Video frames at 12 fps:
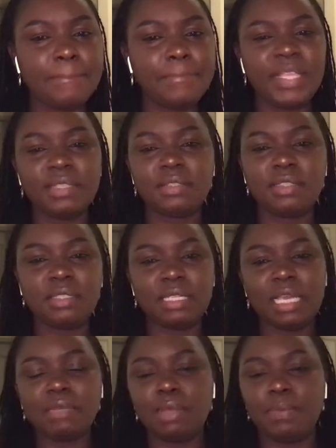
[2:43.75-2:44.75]
just
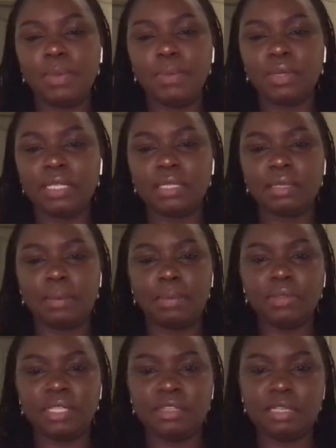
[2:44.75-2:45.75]
triggered my memory
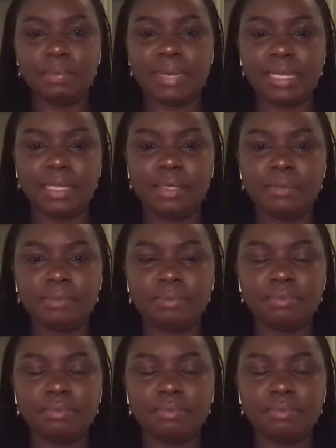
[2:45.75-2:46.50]
about the dream again,